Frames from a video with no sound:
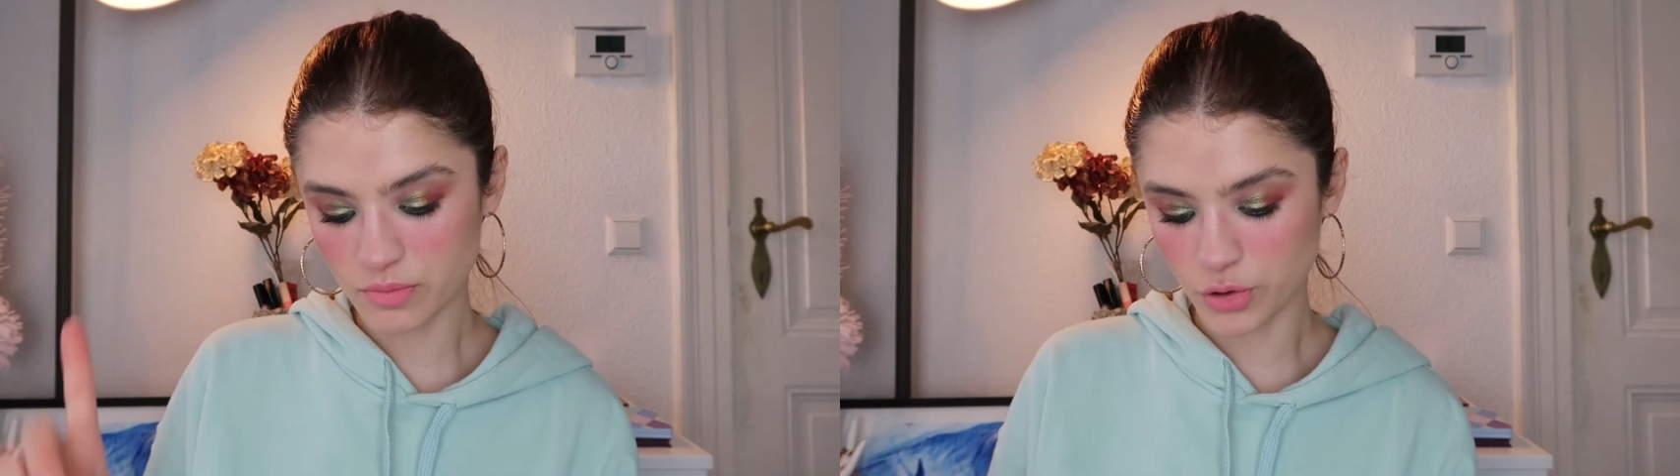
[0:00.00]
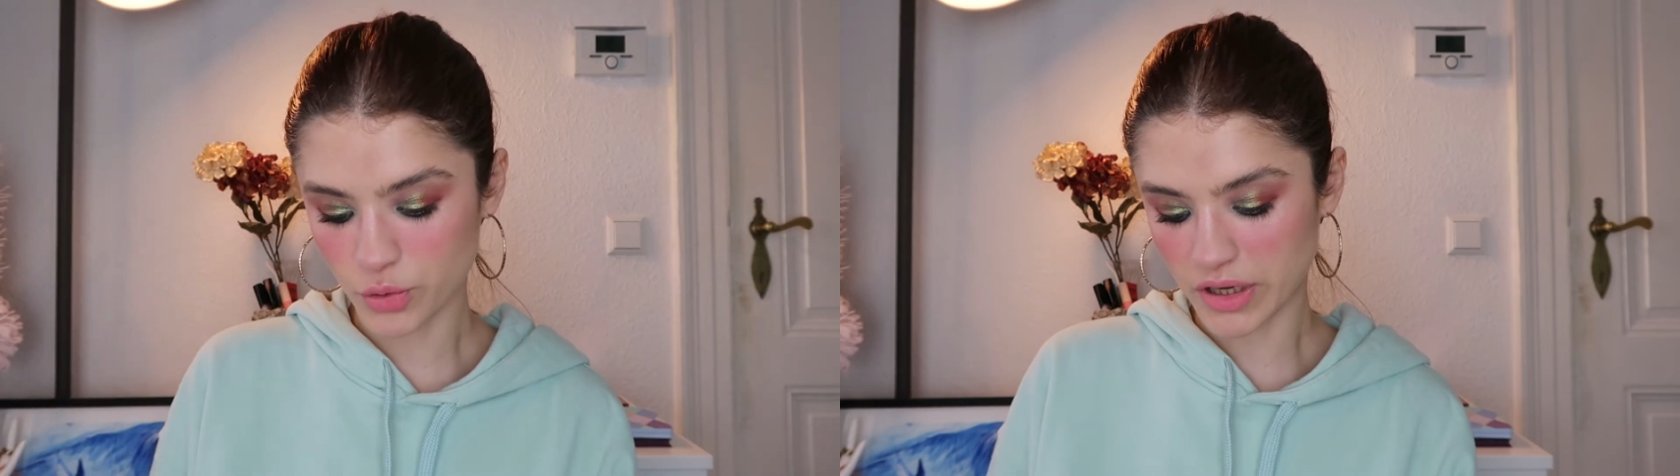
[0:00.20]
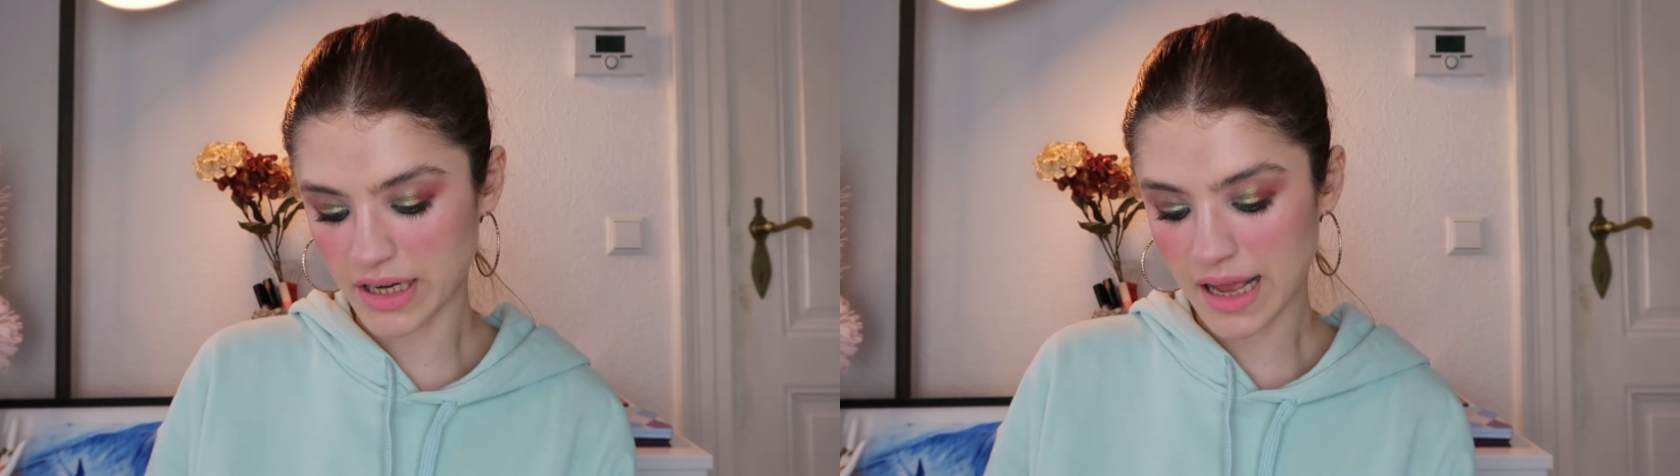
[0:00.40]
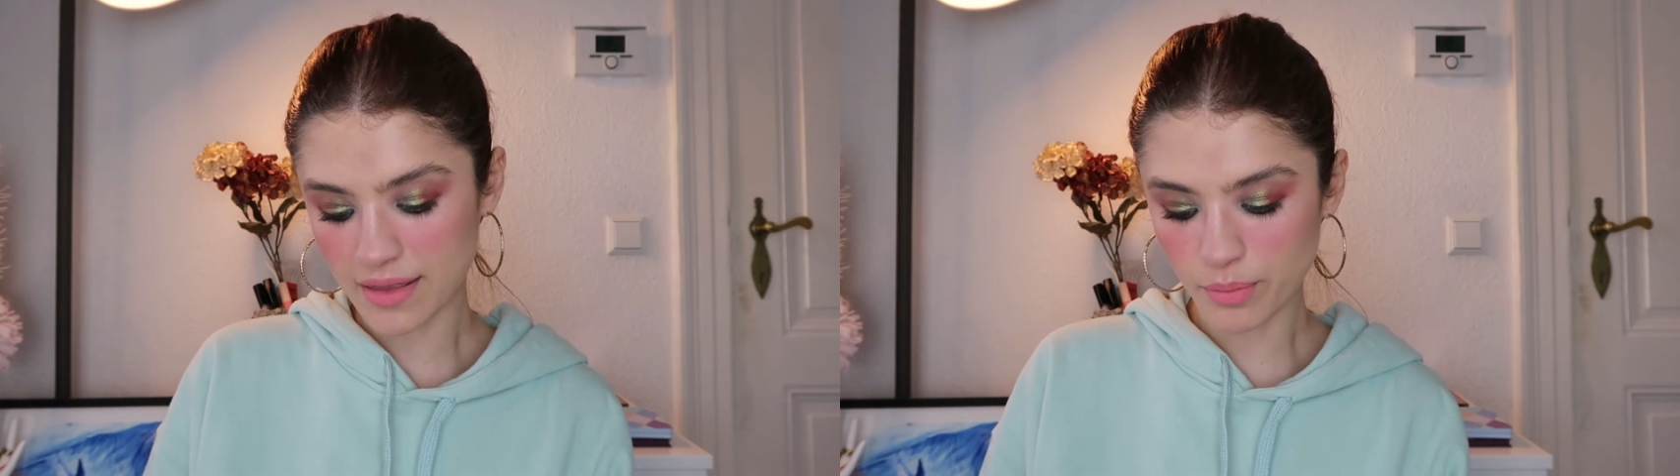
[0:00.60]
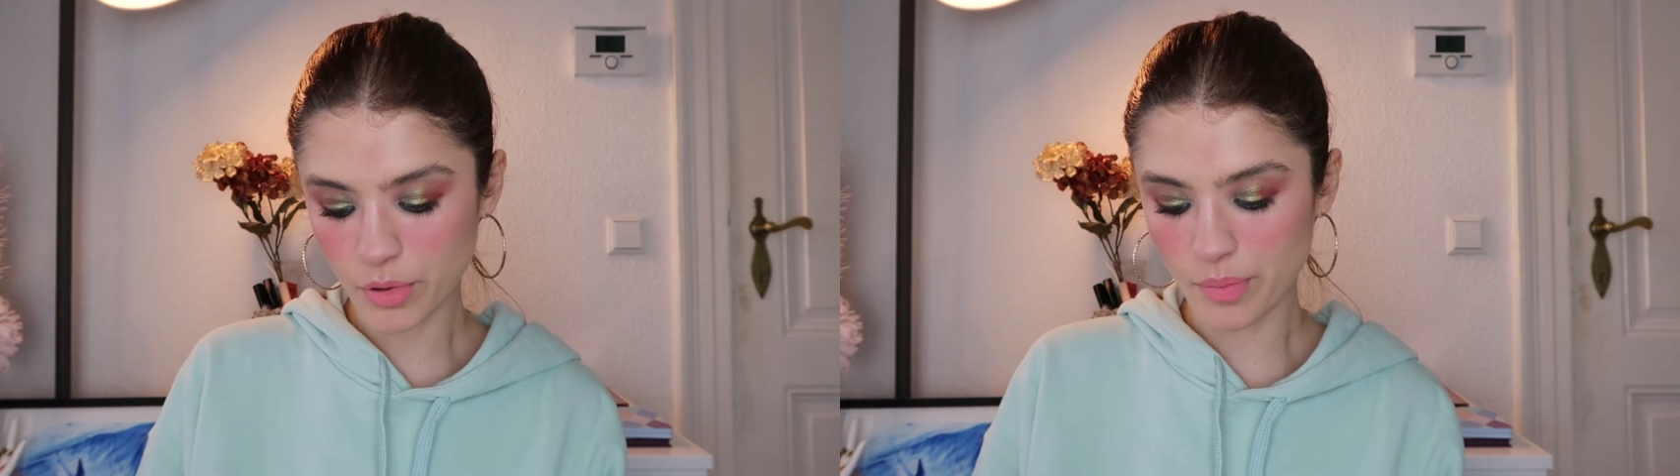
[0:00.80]
between
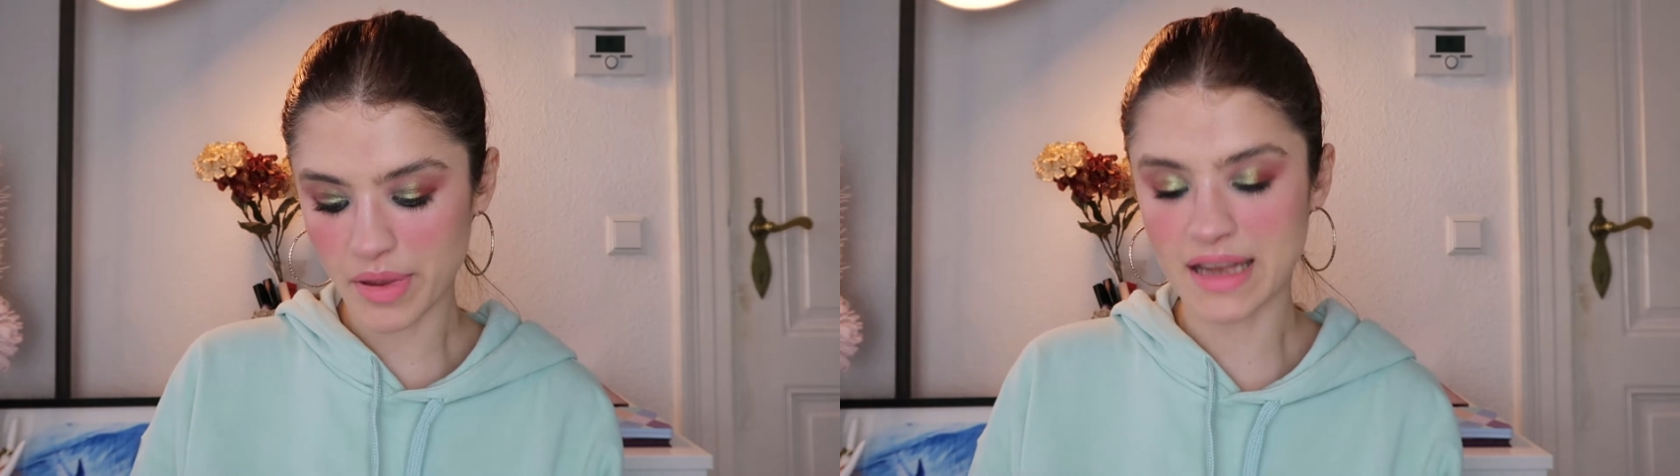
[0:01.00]
Colourpop